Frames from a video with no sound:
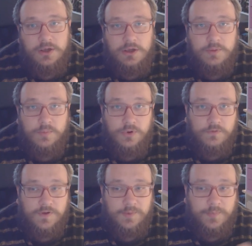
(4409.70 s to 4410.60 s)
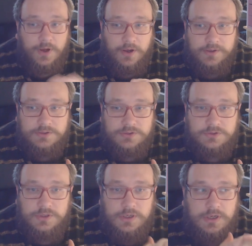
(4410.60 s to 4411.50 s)
moving parts,
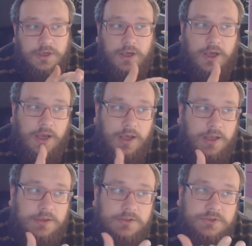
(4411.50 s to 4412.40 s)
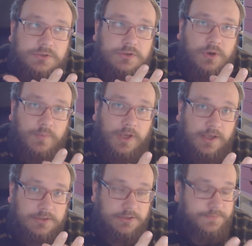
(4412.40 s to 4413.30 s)
and it's
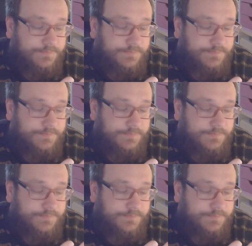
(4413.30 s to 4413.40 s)
complicated.